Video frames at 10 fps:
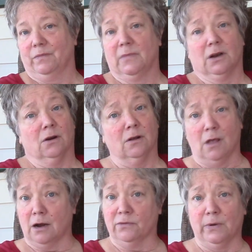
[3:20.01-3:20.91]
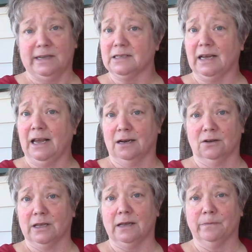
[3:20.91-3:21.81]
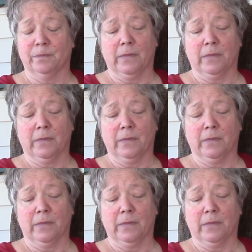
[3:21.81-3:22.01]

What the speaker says: there are a lot of ways to handle it,